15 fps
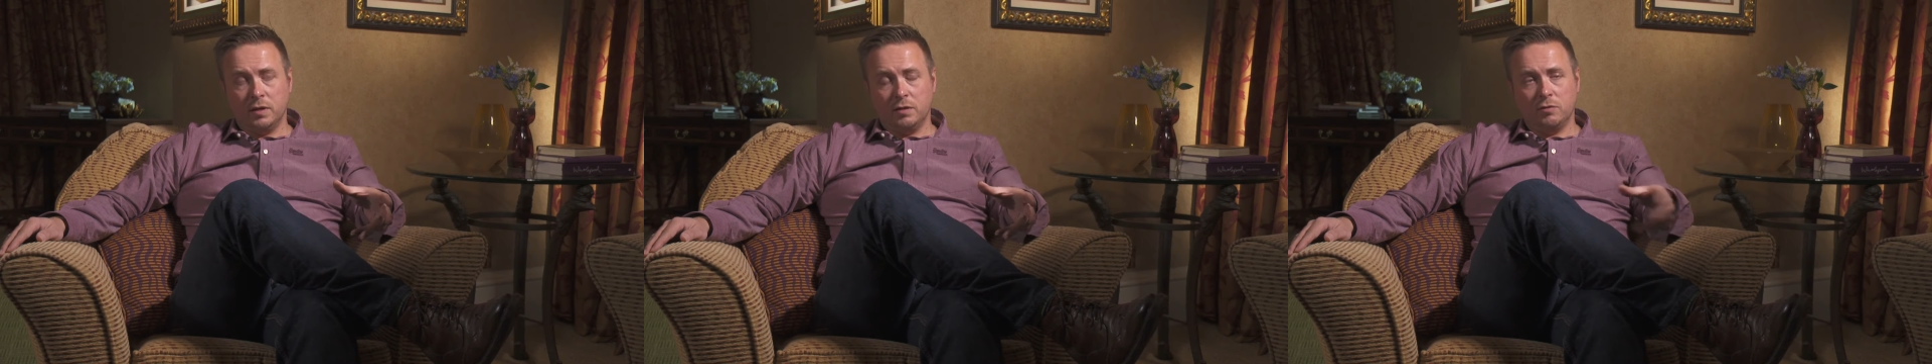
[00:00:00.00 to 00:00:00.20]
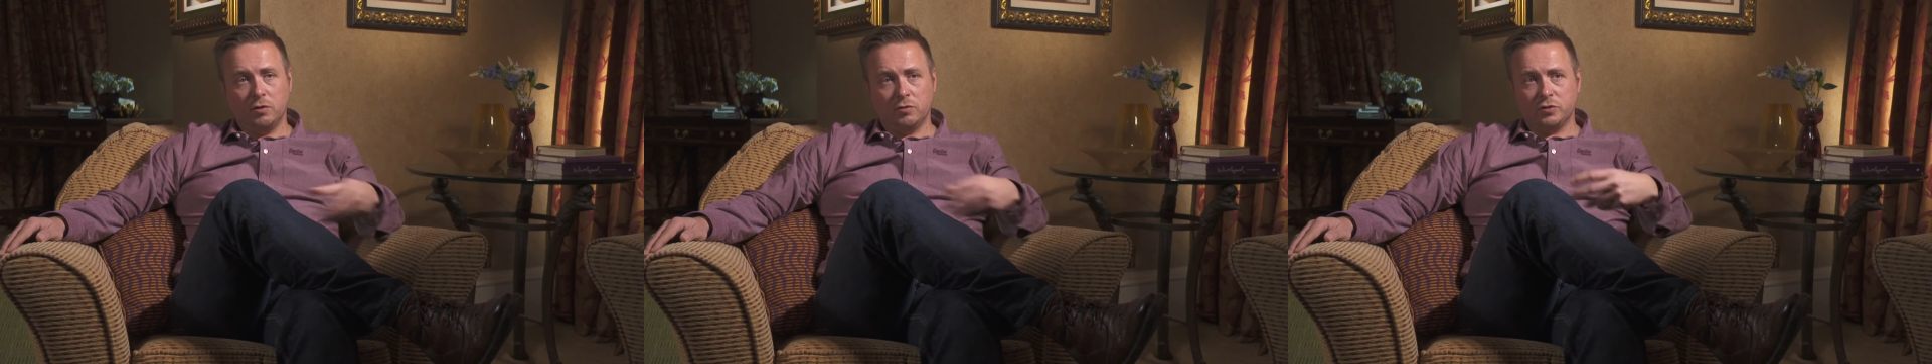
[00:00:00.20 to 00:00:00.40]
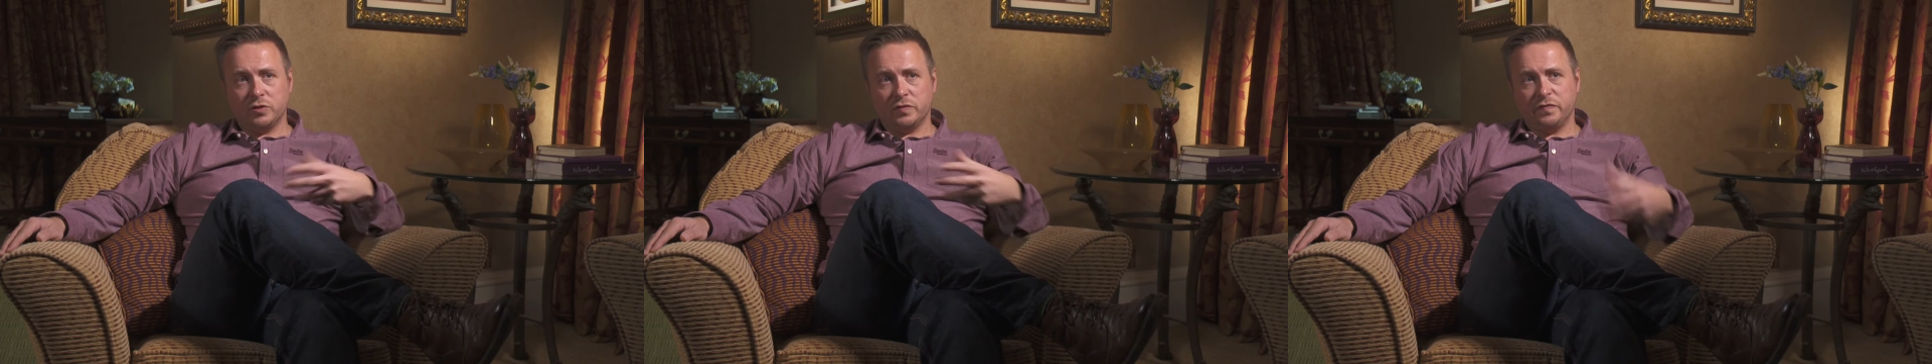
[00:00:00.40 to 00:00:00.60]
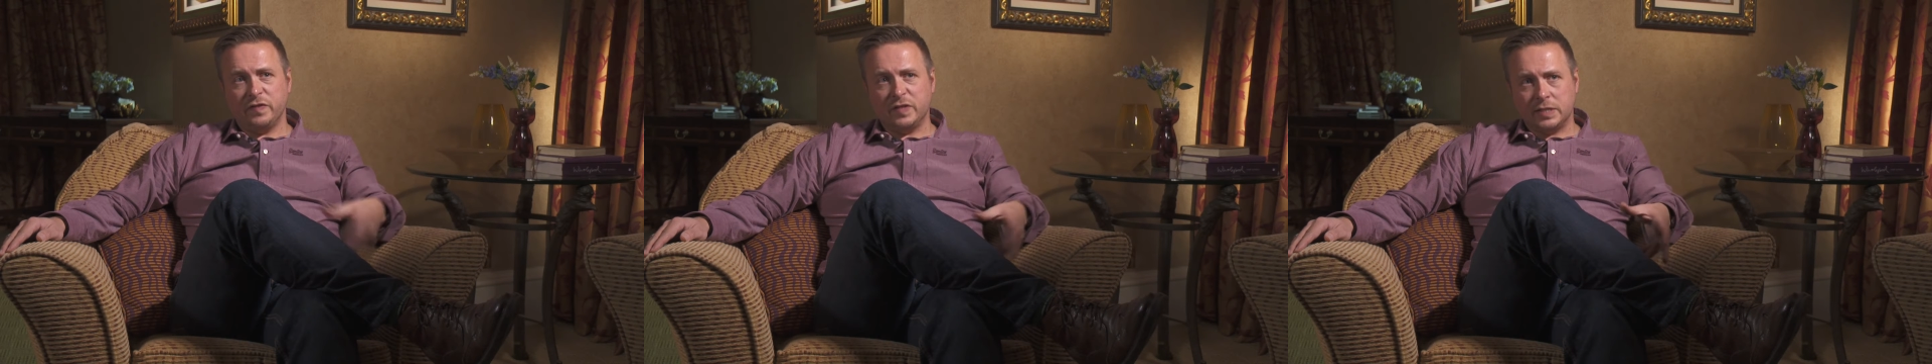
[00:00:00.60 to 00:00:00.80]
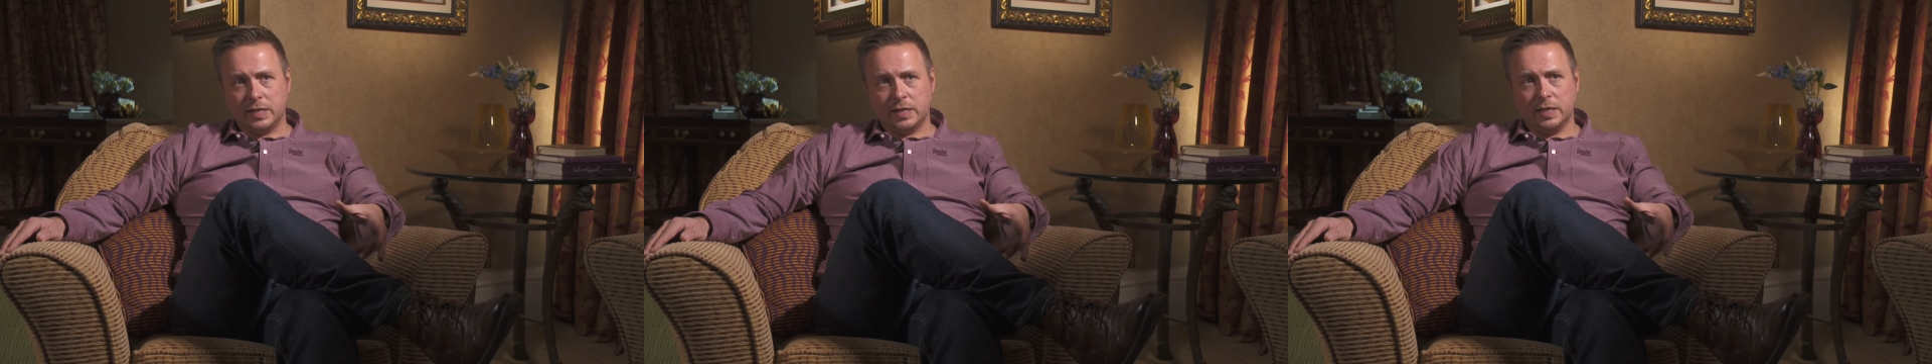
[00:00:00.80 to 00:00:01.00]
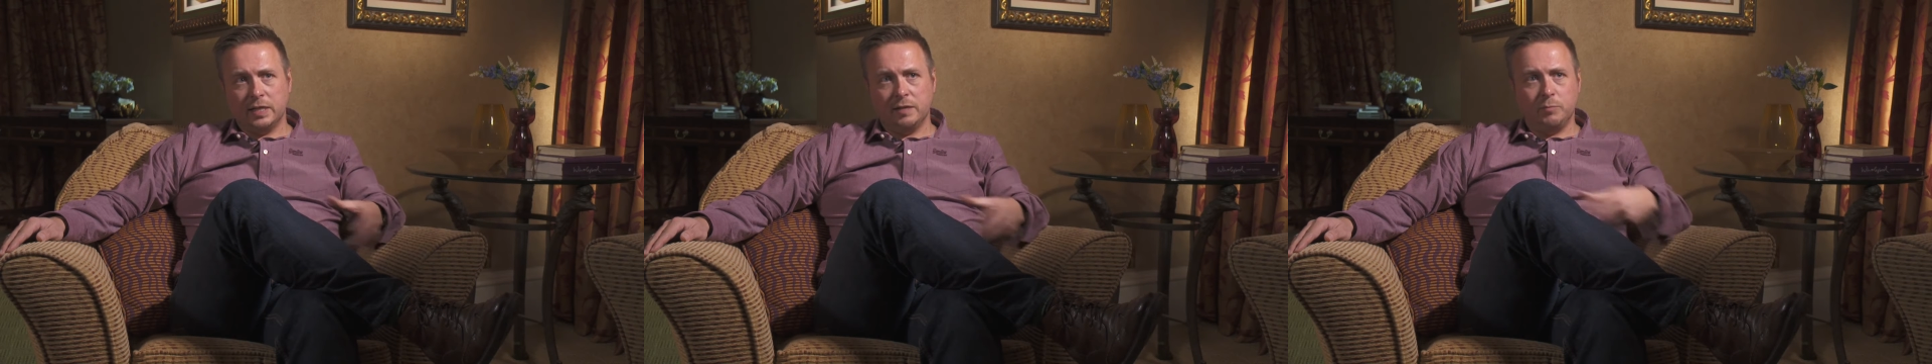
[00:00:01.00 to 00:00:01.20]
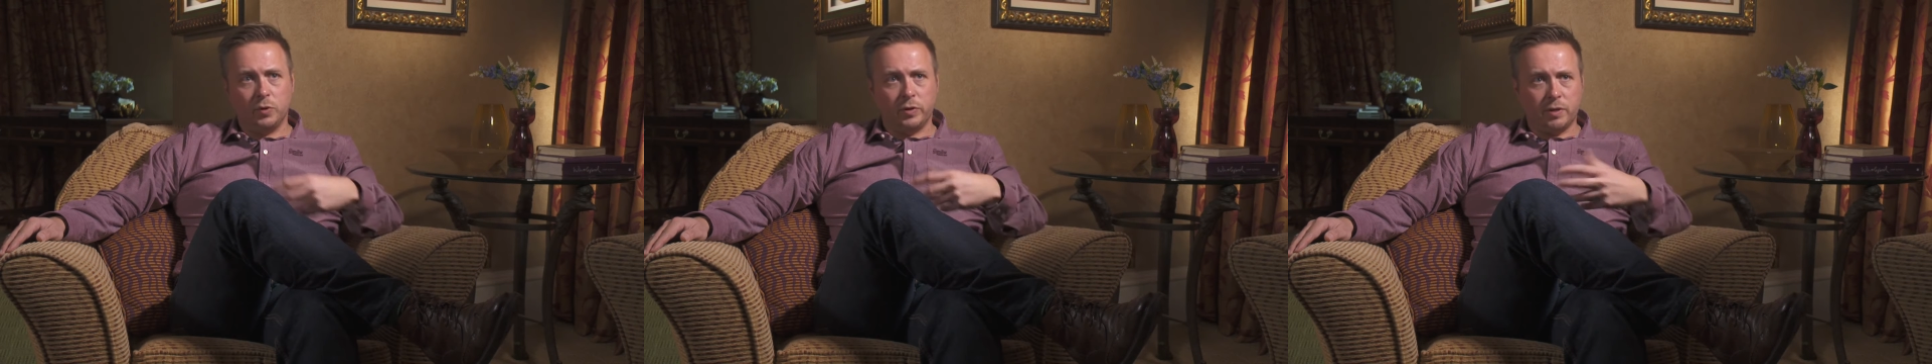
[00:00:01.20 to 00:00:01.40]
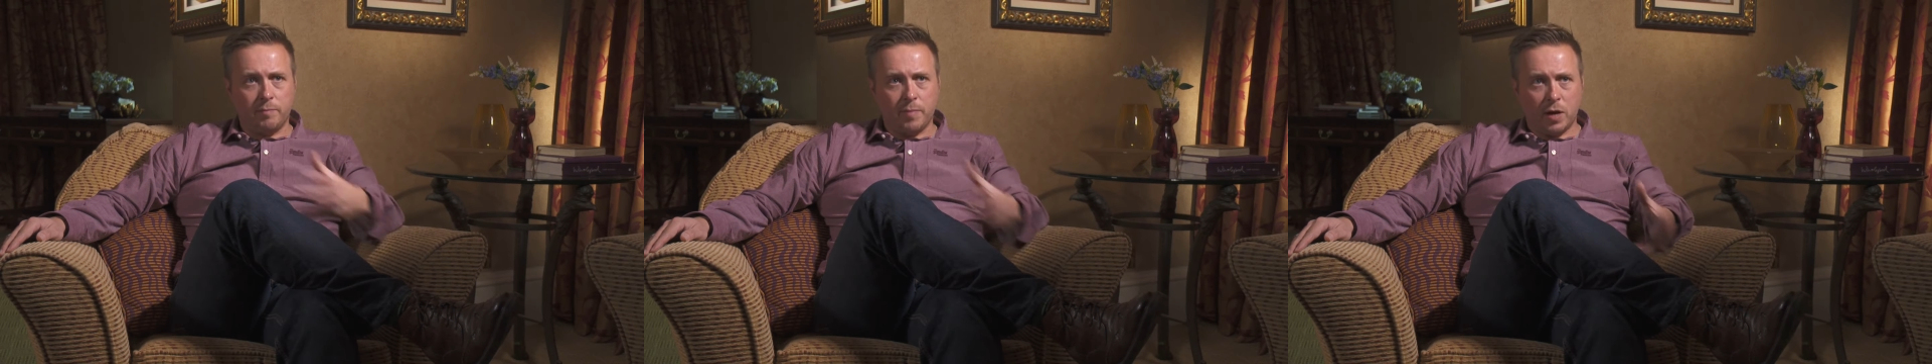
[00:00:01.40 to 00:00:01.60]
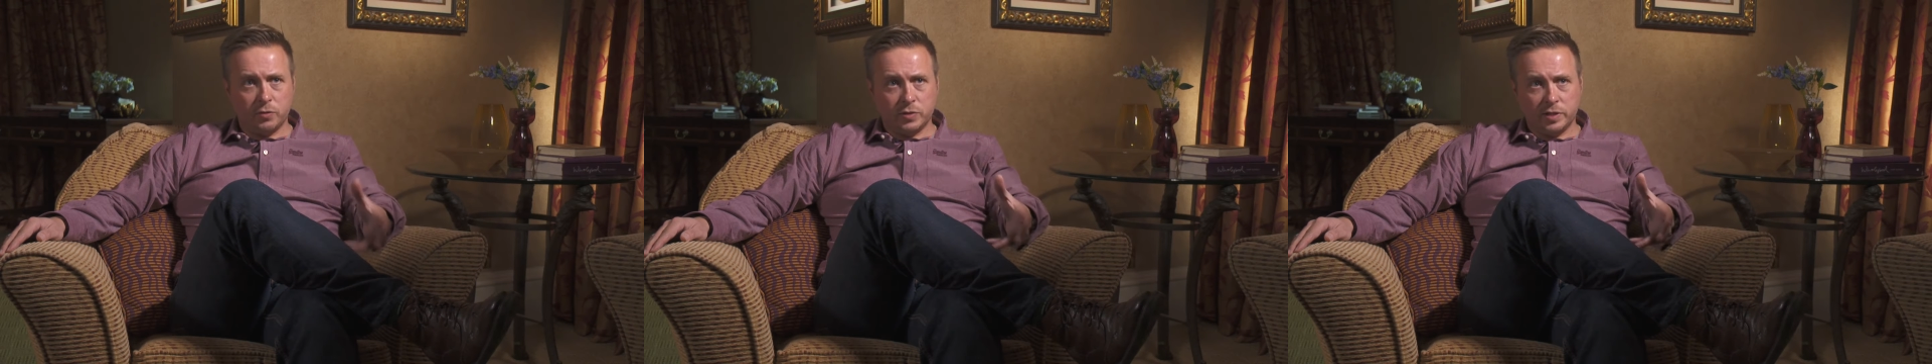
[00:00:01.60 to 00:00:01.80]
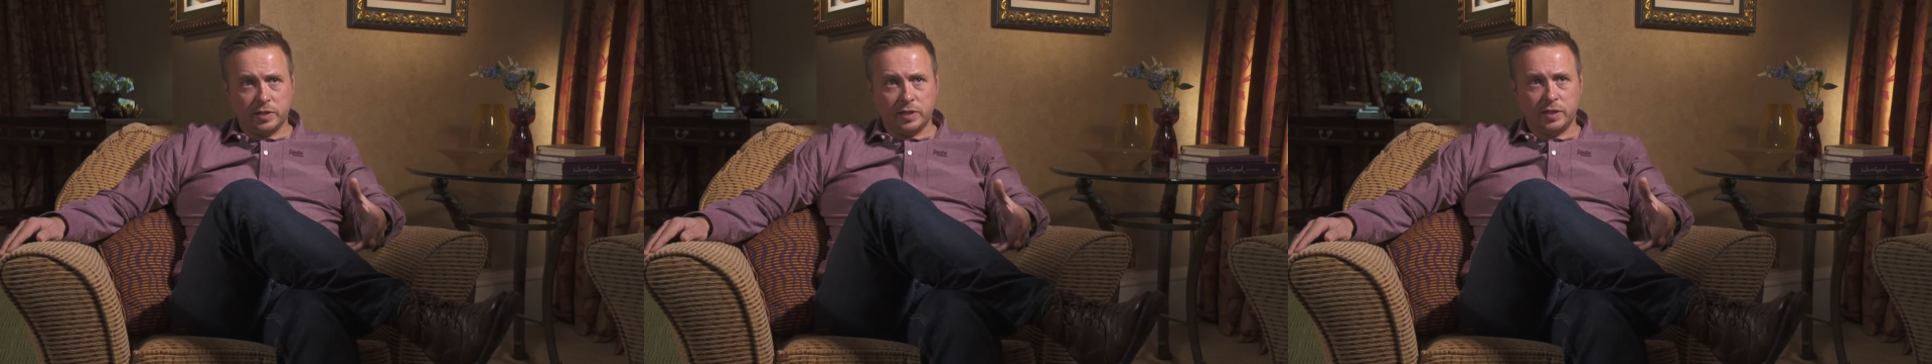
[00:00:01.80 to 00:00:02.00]
not just physically but
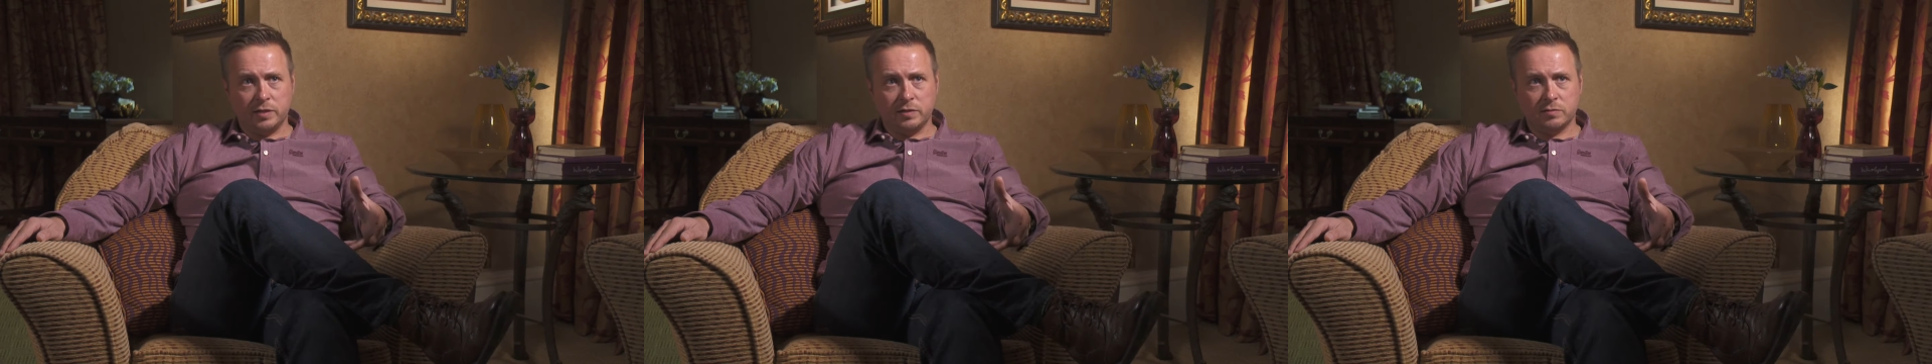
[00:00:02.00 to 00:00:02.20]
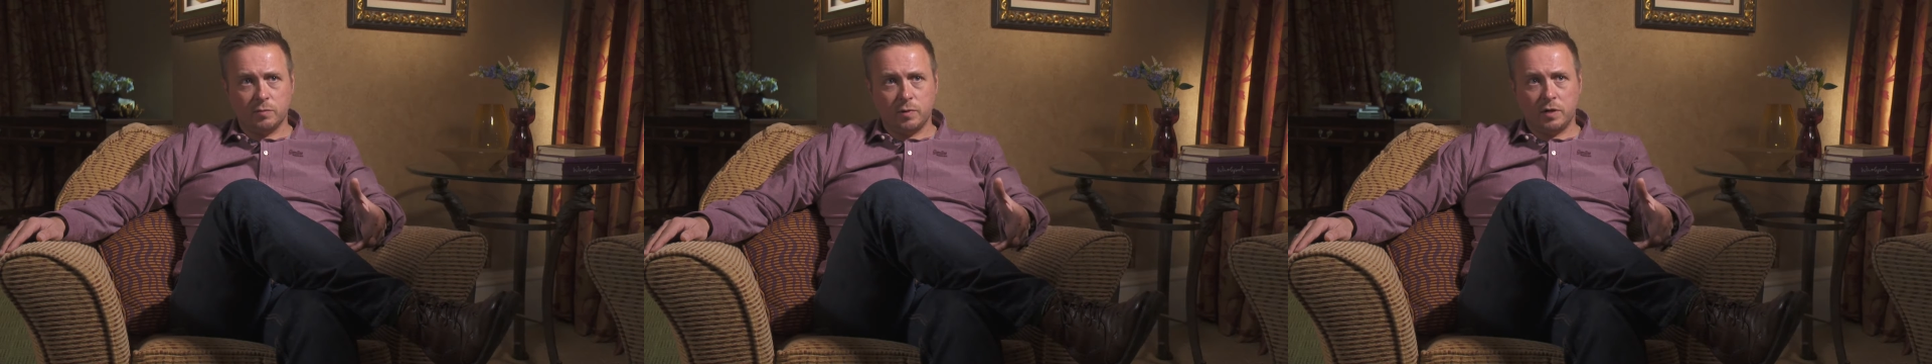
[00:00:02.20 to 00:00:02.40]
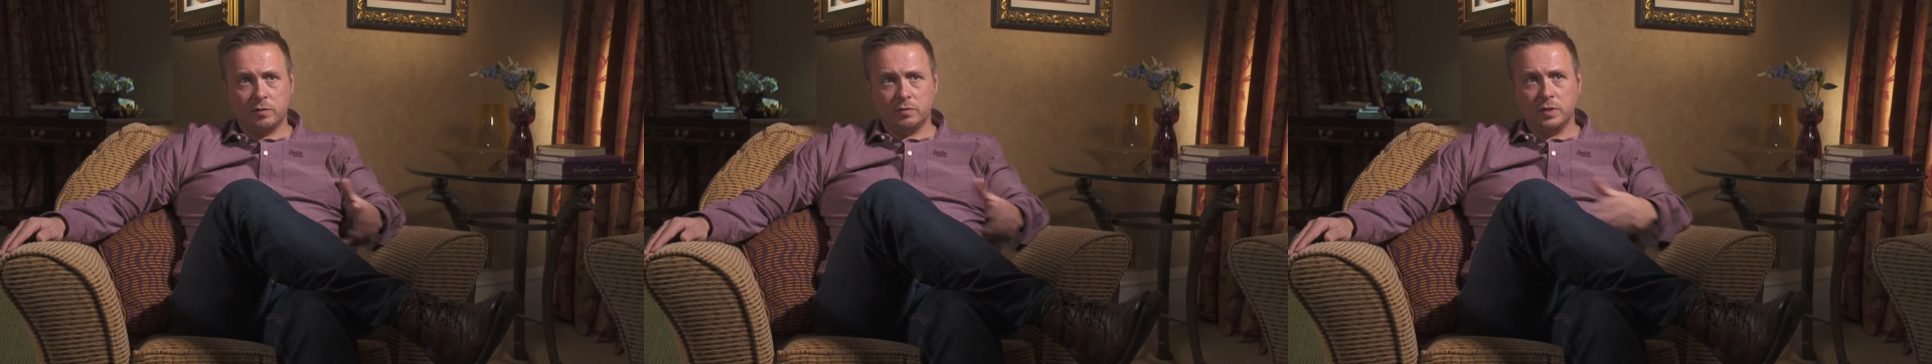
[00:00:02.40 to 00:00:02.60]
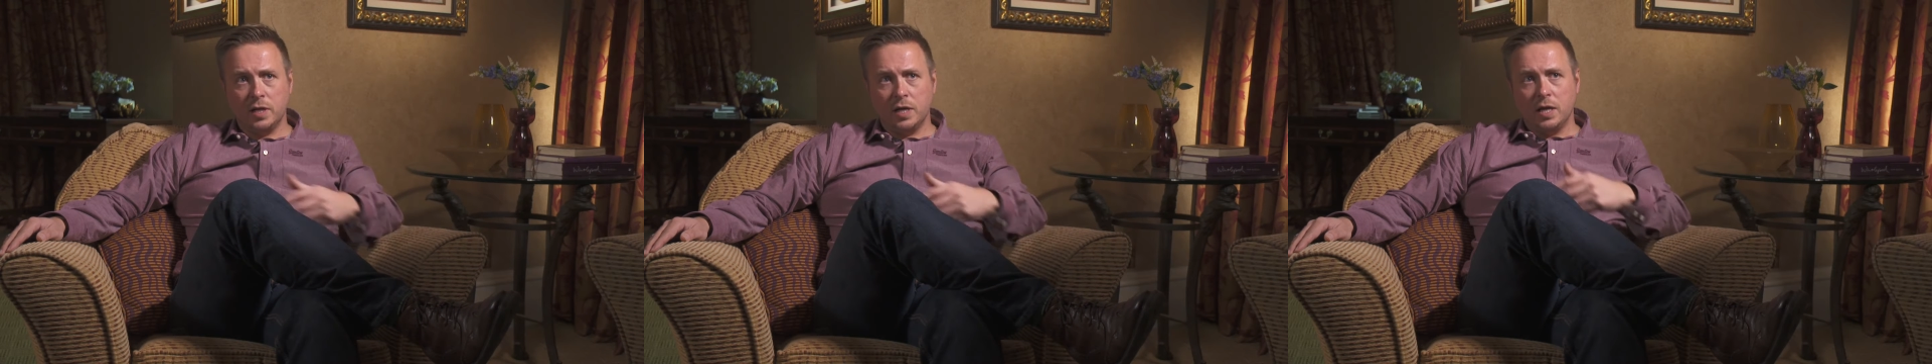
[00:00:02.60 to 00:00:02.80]
emotionally as well,